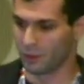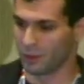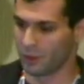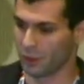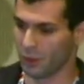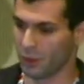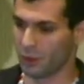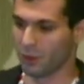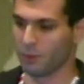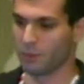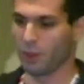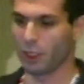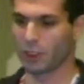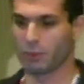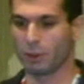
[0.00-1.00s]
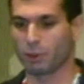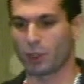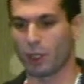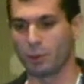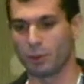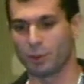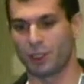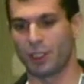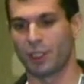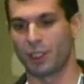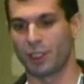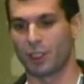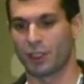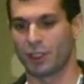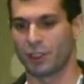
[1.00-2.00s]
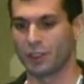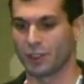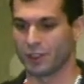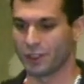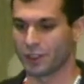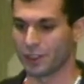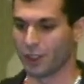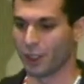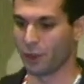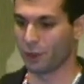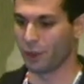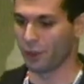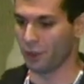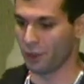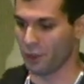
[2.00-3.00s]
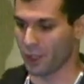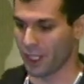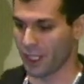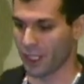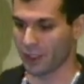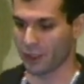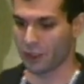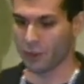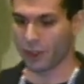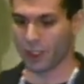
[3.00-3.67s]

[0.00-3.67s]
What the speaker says: So possible problems here, you can